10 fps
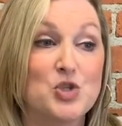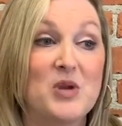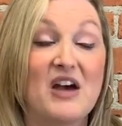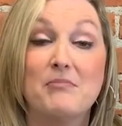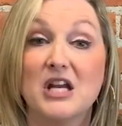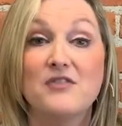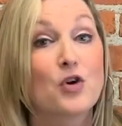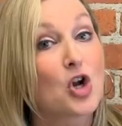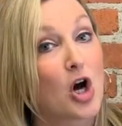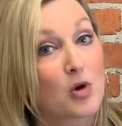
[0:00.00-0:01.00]
do we have money
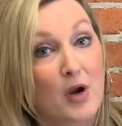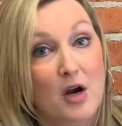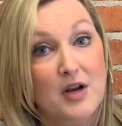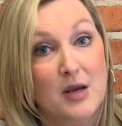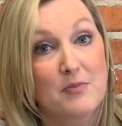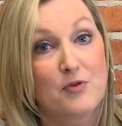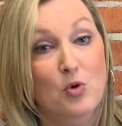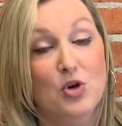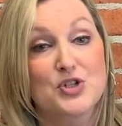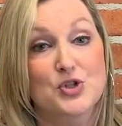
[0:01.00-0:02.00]
for an honorarium
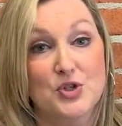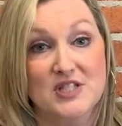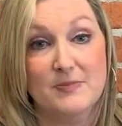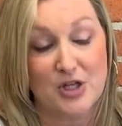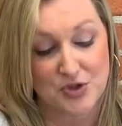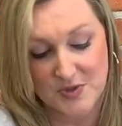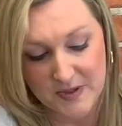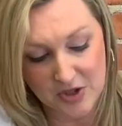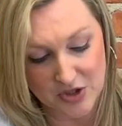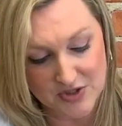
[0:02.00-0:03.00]
for certain special
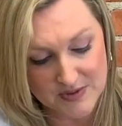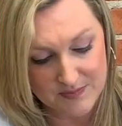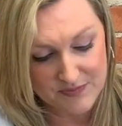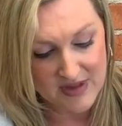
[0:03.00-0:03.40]
speakers?